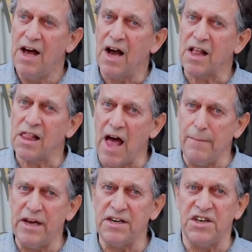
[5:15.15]
a
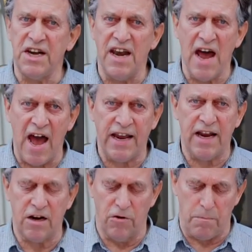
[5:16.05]
climate
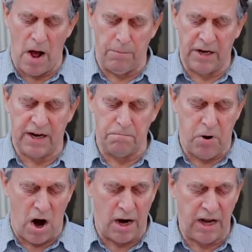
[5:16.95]
denying Republican
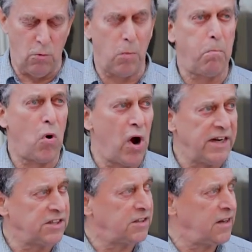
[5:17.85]
Party will
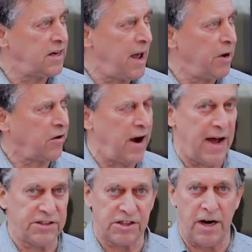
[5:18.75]
point to the
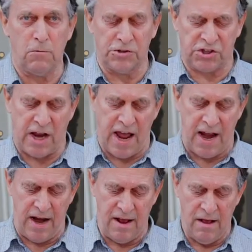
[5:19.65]
Democrats and it will
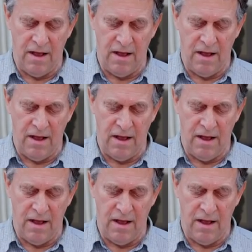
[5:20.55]
say,